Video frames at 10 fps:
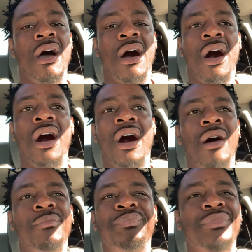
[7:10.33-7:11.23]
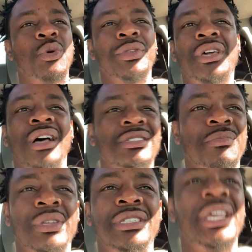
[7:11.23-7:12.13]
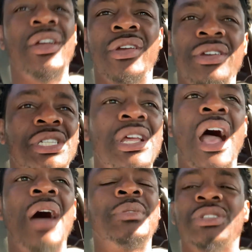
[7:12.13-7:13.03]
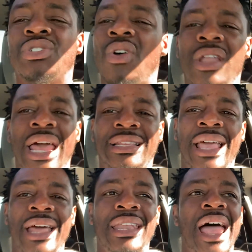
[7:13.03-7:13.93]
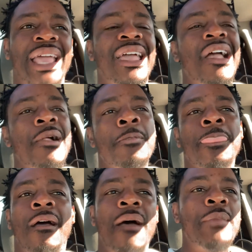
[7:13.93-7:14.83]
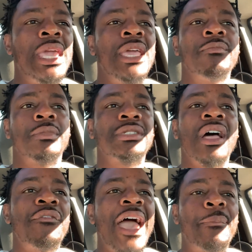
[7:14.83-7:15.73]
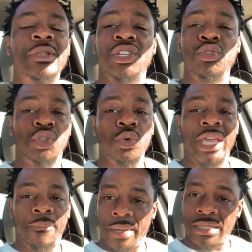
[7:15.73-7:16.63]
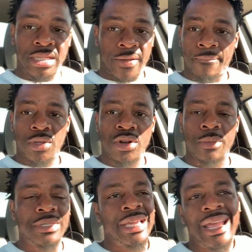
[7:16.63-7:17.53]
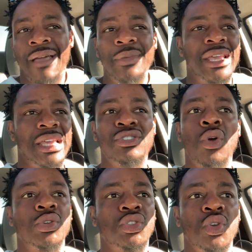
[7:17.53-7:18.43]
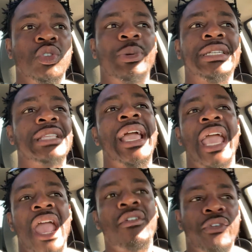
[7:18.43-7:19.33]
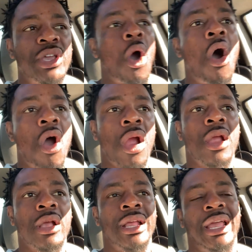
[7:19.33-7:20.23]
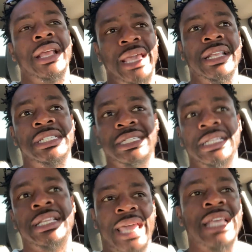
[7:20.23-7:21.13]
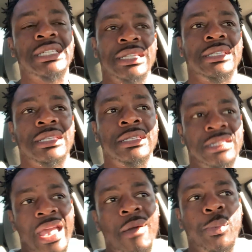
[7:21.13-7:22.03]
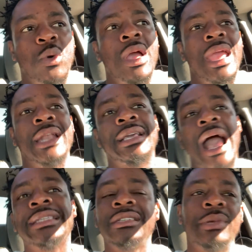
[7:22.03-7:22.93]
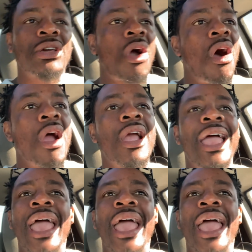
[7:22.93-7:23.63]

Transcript: um, with custom interior shops and so on like that. Like, I mean, stuff happens and you do get busy. You know what I'm saying? I mean, it's no excuse, but it's like every car, again, just in the case of this example, the guy sent me the car